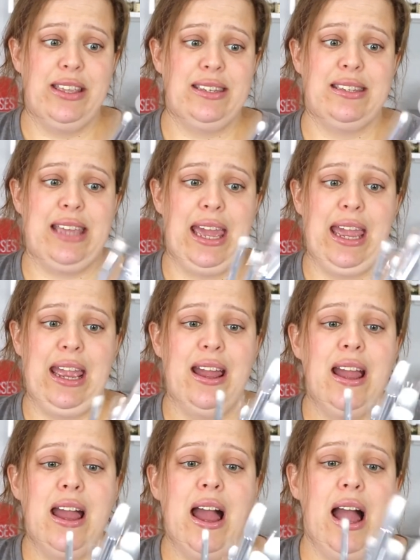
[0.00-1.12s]
This is a
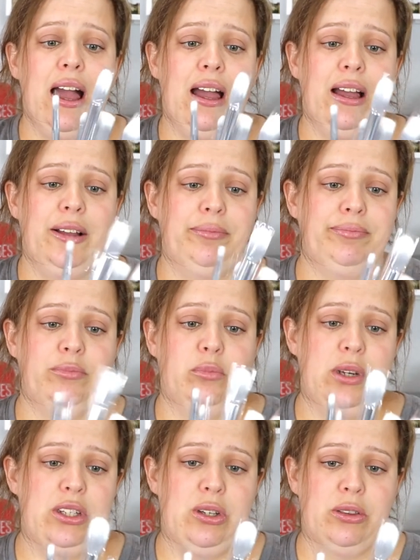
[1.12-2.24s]

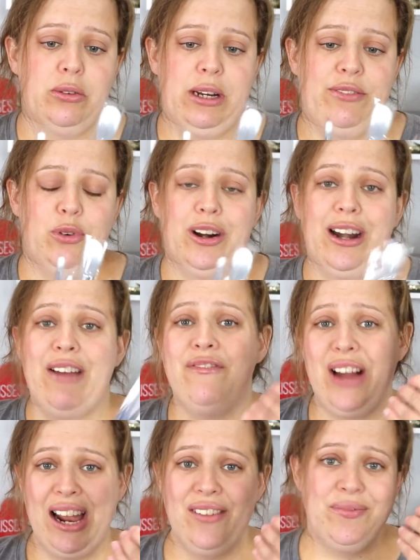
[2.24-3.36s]

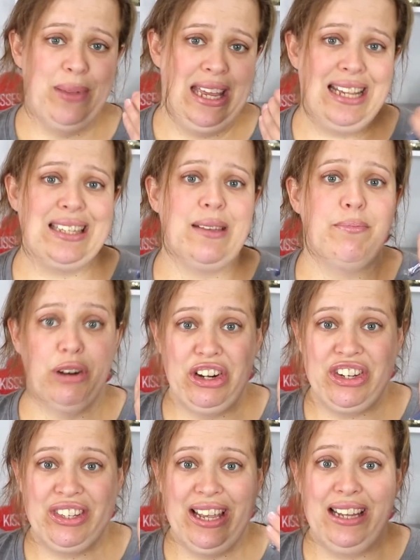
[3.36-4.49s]
5-piece
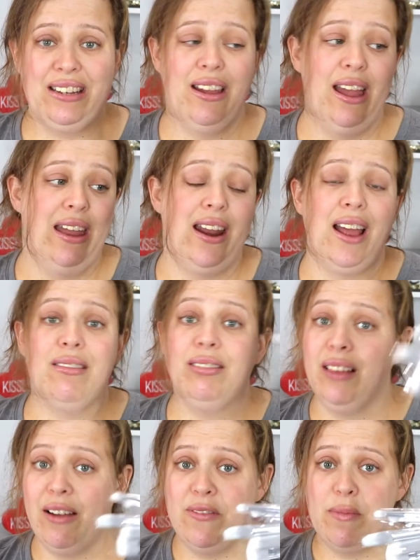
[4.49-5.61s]
brush set, and I
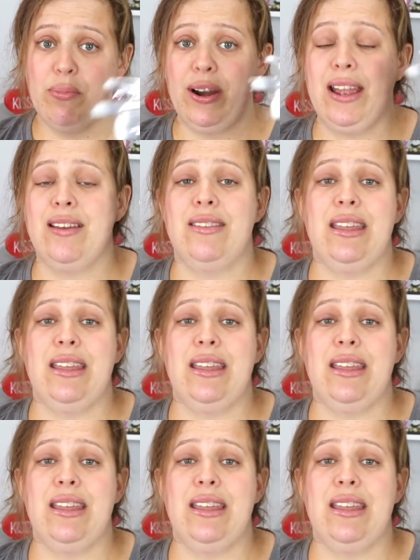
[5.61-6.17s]
love the brand.